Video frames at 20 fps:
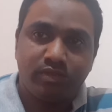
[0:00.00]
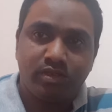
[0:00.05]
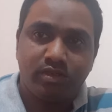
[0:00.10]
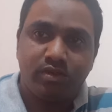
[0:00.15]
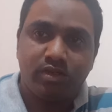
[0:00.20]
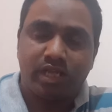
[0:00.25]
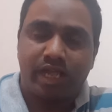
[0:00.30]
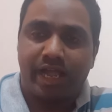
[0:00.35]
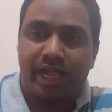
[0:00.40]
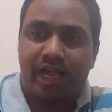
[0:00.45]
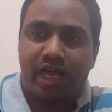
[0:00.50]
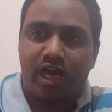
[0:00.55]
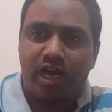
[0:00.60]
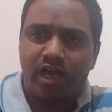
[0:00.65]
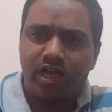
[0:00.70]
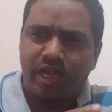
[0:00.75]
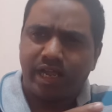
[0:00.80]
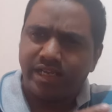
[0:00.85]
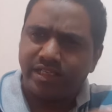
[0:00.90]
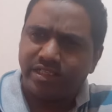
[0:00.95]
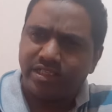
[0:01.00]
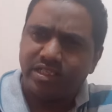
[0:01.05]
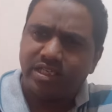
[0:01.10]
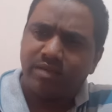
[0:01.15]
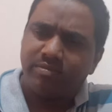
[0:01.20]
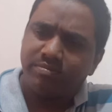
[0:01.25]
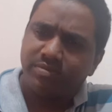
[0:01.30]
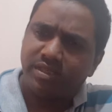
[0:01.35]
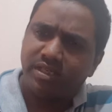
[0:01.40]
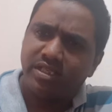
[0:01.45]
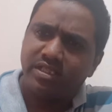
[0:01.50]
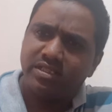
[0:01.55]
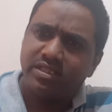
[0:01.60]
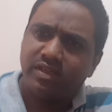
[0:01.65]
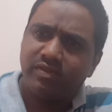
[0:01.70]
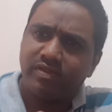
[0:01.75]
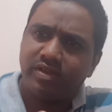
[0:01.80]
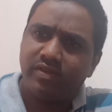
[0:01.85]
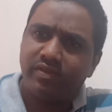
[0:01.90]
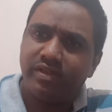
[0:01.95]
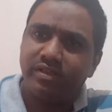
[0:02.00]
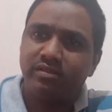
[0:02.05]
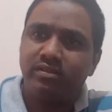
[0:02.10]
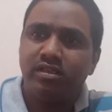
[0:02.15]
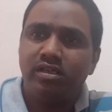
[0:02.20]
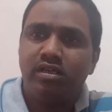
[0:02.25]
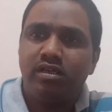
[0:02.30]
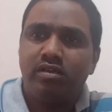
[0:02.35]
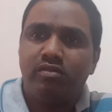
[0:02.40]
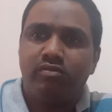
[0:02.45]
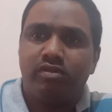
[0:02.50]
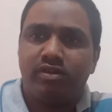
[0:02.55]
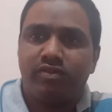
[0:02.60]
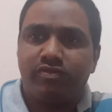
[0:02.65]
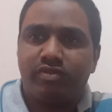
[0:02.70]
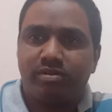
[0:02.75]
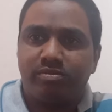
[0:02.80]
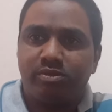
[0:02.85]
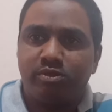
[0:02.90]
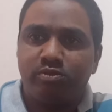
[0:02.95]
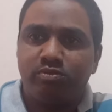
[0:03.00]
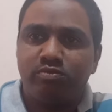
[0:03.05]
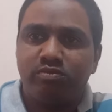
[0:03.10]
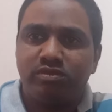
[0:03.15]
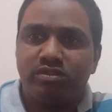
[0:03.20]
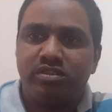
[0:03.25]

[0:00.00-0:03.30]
Okay, all IT companies, they have given work from home.